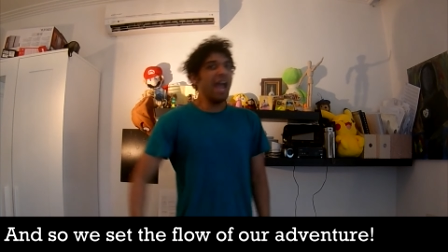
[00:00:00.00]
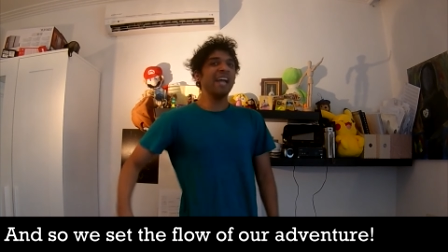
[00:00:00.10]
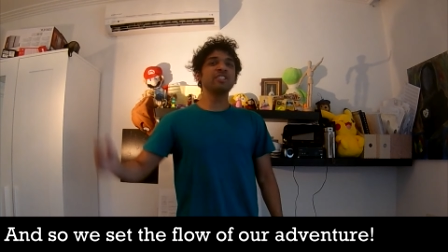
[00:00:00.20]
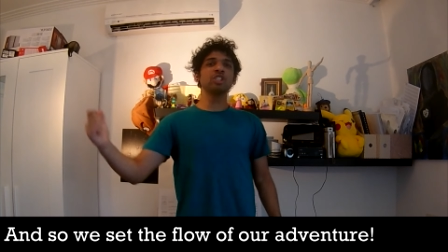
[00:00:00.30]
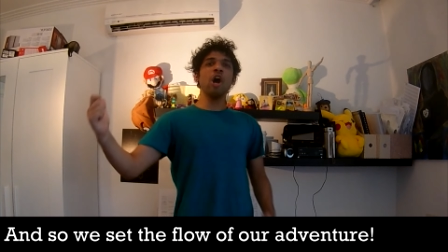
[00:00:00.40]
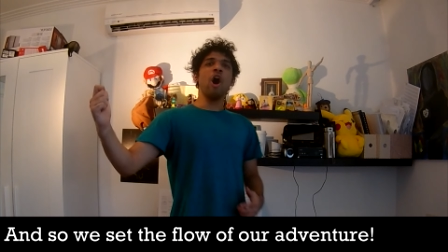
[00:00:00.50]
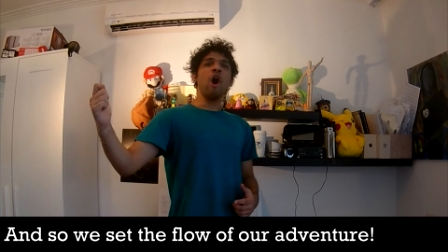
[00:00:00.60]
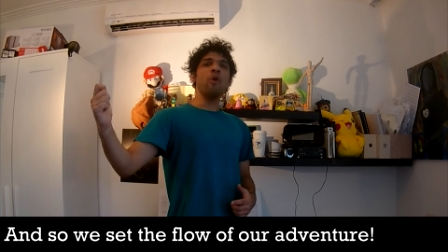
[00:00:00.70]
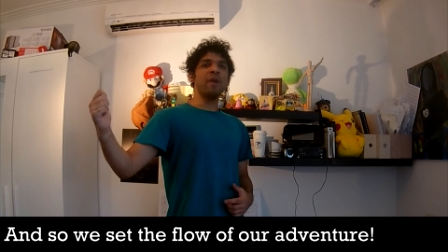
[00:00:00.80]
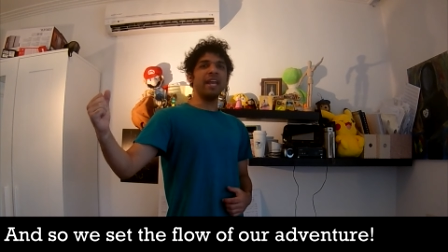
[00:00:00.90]
And
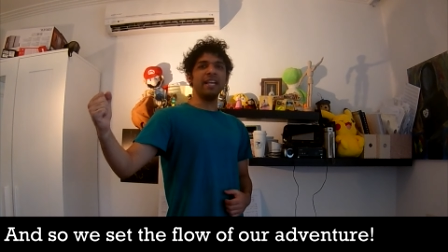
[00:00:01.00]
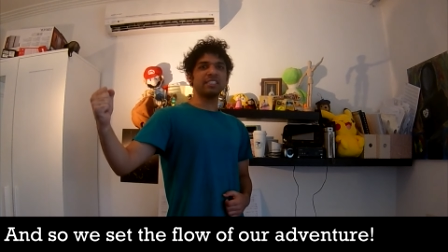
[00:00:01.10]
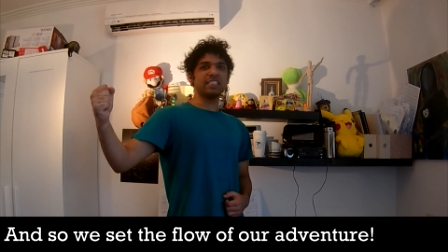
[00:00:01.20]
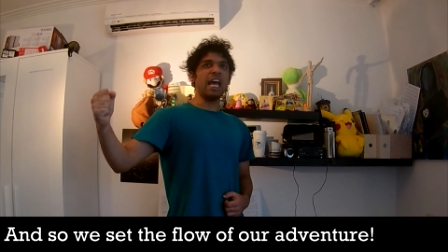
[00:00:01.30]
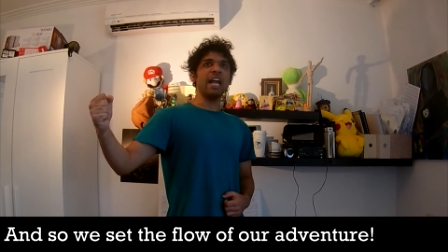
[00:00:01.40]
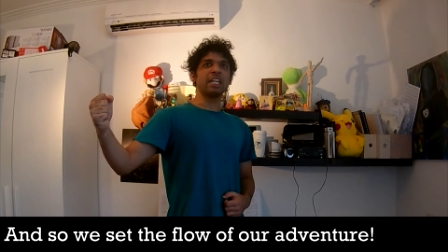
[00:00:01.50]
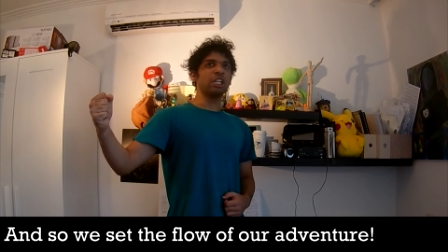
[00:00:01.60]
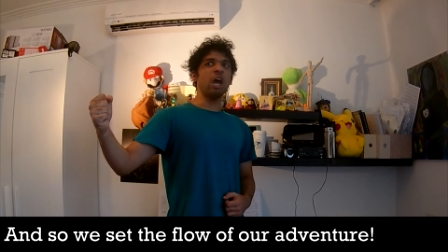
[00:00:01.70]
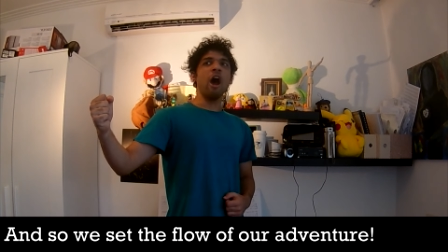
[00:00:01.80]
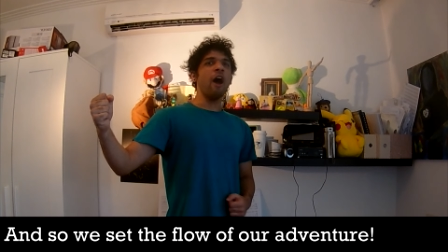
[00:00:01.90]
so we set
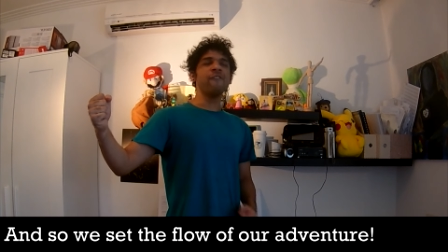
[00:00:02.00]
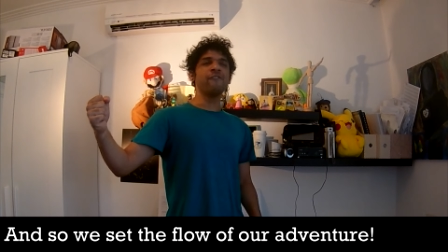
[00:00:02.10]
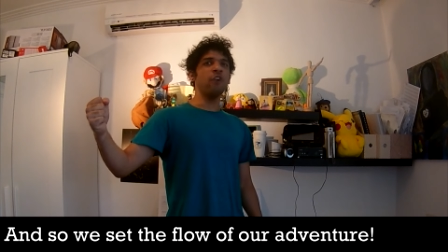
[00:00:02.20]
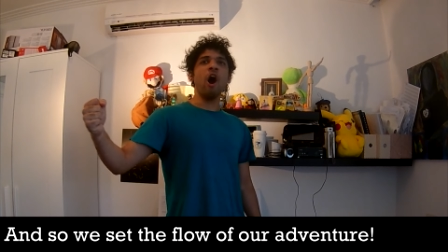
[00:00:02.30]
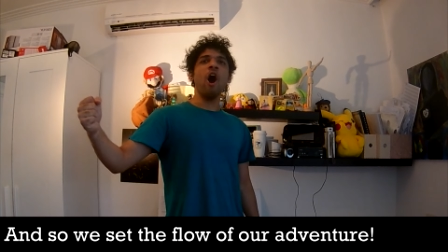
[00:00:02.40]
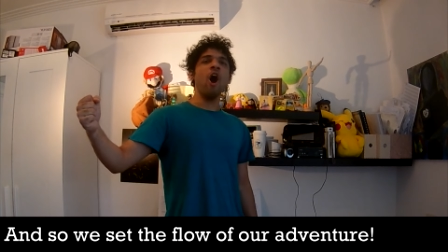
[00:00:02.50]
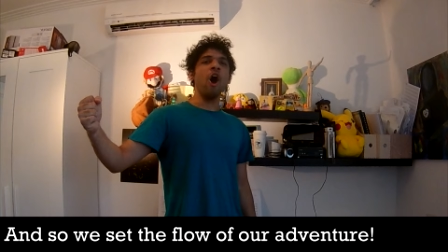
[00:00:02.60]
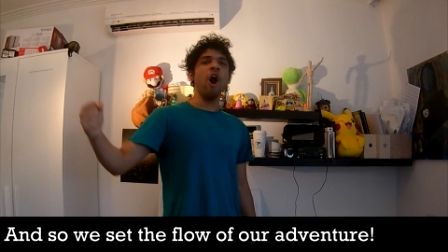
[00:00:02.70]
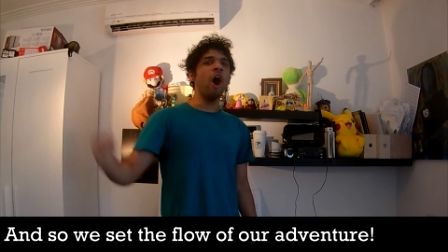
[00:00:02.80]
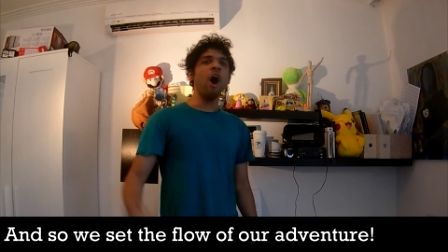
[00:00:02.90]
the
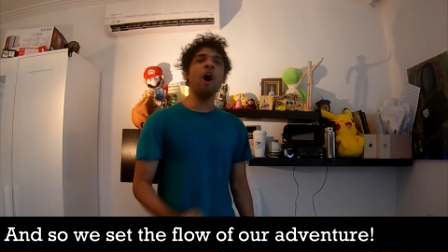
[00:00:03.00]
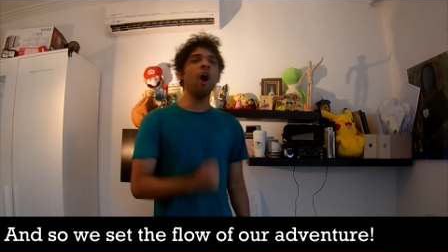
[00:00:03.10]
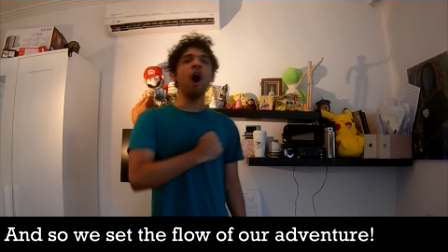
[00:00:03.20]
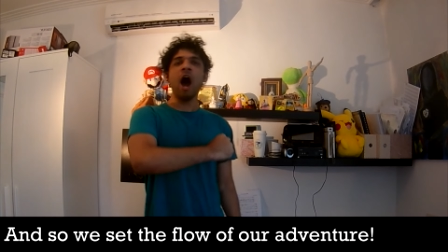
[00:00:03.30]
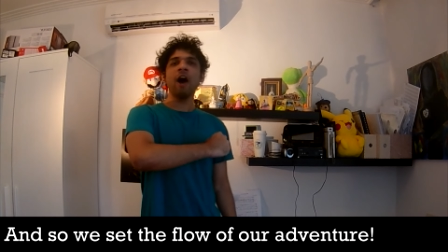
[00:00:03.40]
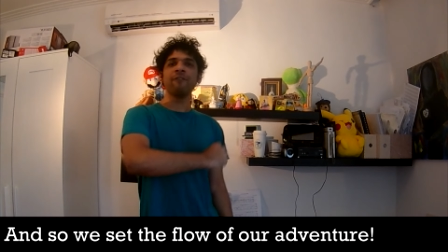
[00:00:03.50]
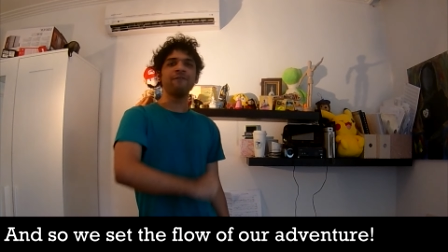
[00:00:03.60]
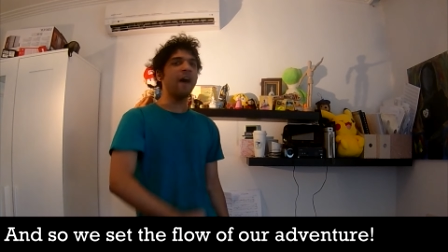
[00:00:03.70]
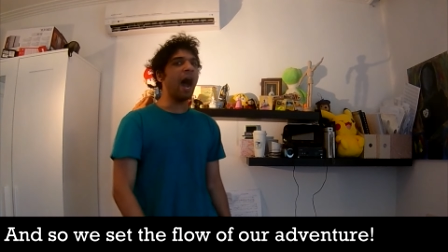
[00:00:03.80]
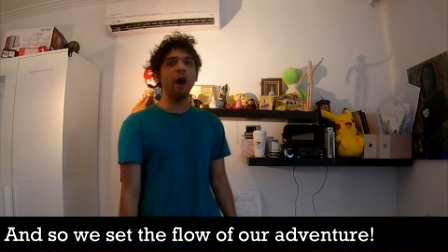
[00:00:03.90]
flow
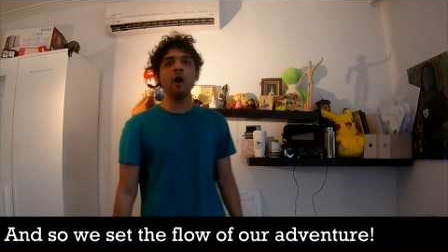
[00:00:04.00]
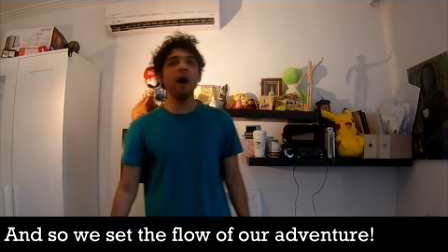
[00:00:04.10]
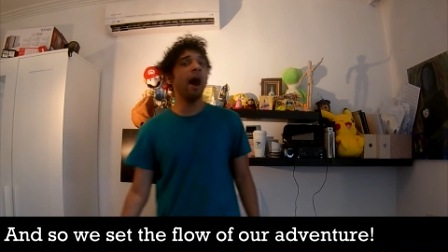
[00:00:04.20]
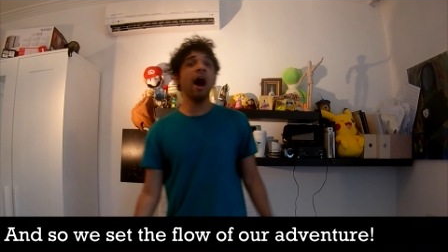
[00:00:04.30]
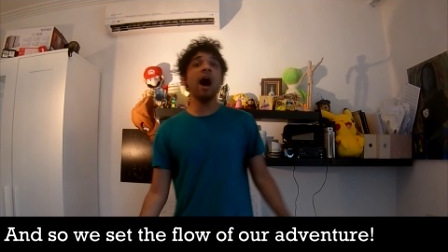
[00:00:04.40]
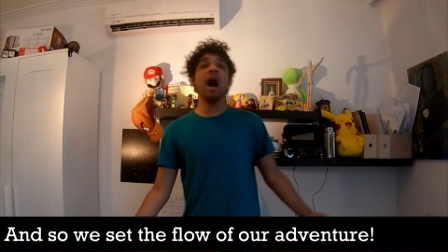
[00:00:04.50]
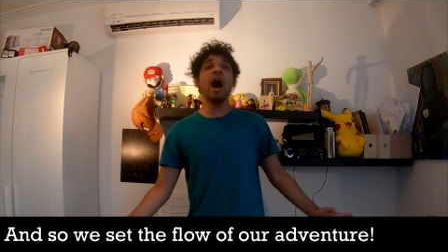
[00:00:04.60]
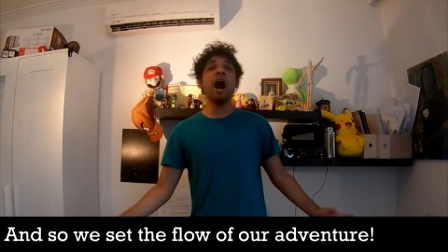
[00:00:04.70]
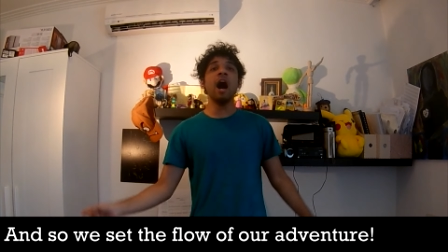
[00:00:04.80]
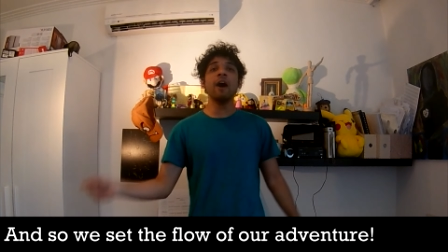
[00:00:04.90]
of our
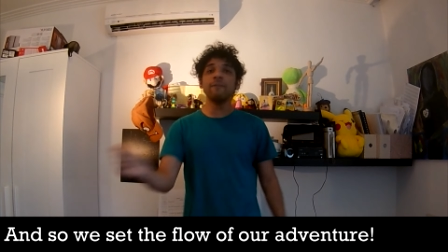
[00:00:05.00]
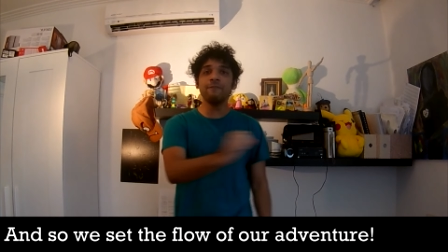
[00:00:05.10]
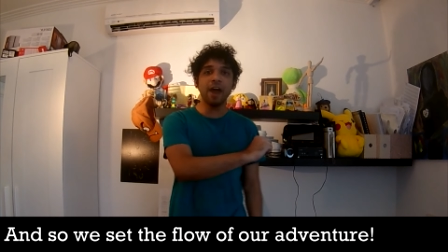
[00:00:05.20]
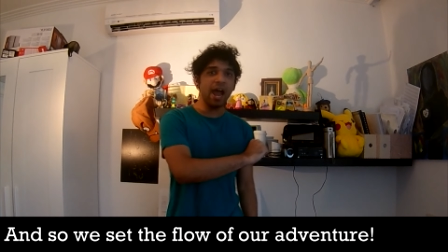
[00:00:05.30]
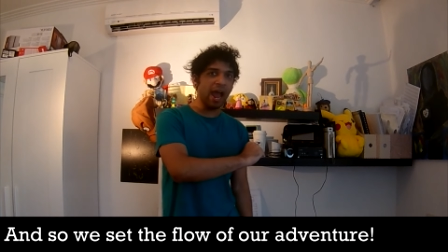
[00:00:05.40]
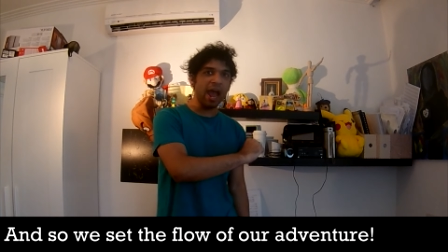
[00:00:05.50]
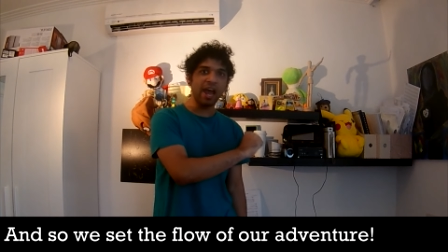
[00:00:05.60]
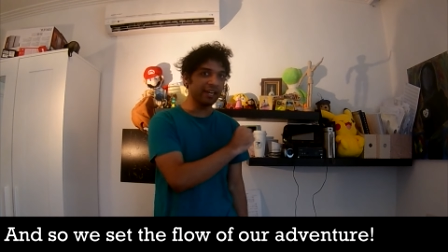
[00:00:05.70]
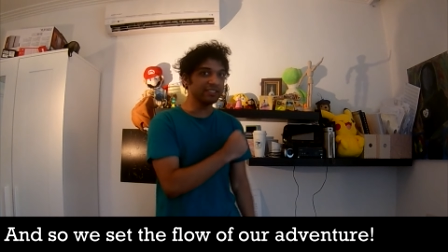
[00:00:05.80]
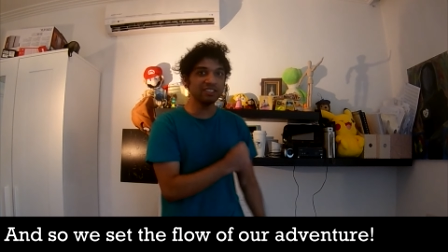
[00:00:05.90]

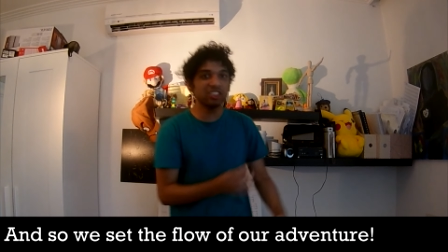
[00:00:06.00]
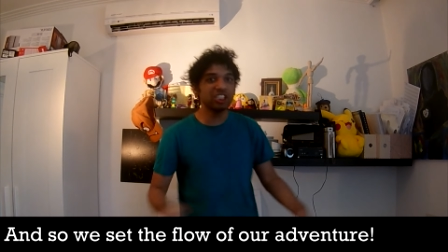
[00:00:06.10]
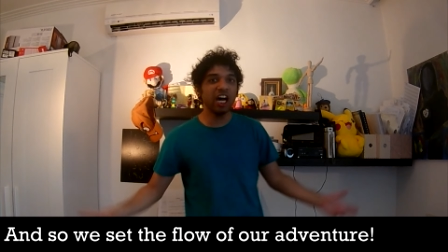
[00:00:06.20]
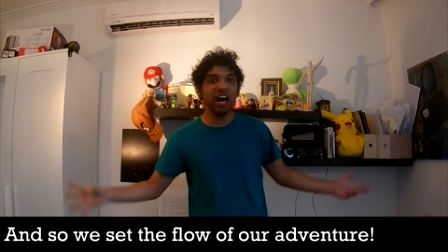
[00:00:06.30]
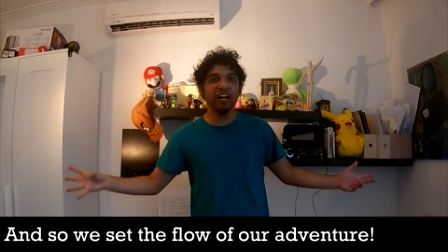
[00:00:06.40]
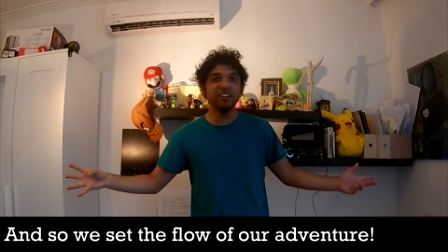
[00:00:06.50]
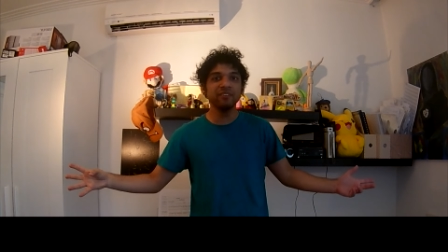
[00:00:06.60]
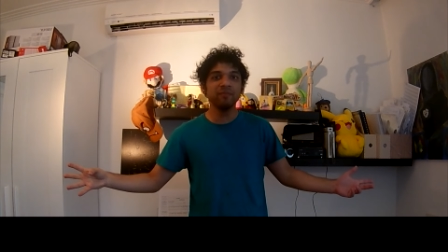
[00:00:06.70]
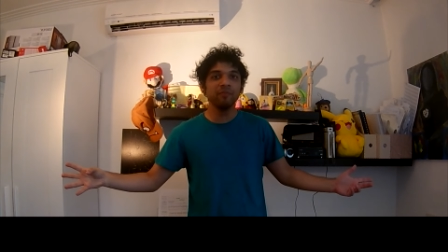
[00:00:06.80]
adventure.